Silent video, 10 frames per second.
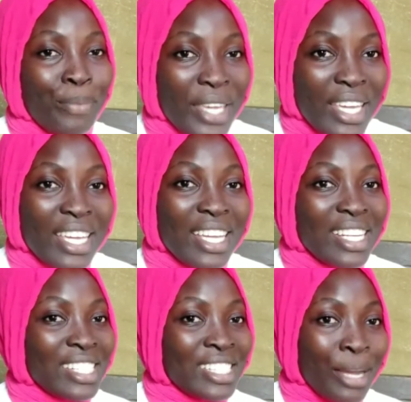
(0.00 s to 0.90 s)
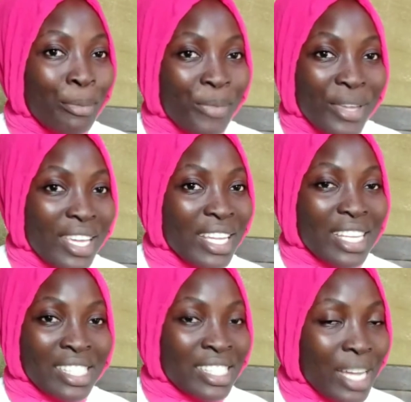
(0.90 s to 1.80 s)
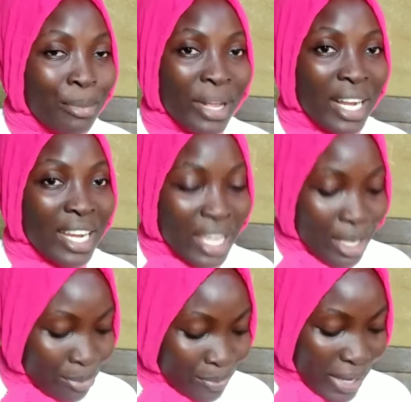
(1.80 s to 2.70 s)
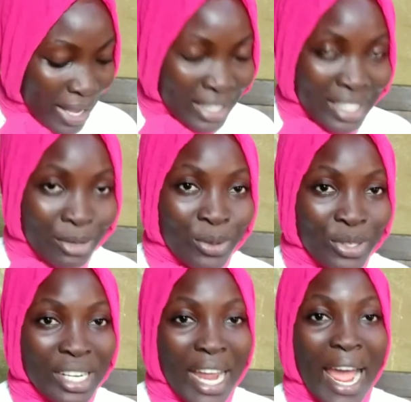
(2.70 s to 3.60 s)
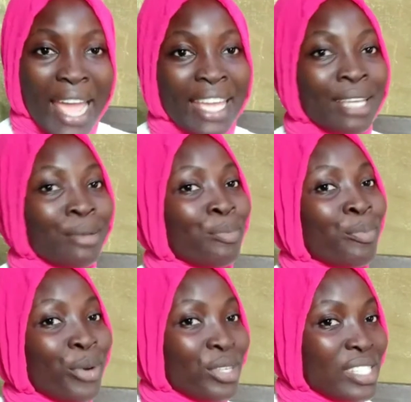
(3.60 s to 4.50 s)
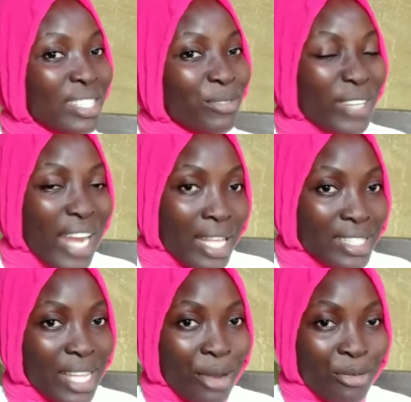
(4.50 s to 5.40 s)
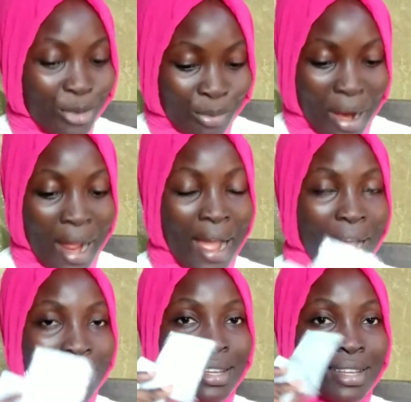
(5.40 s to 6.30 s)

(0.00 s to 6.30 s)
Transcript: pin, hijab clip, like the one I bought last time from her.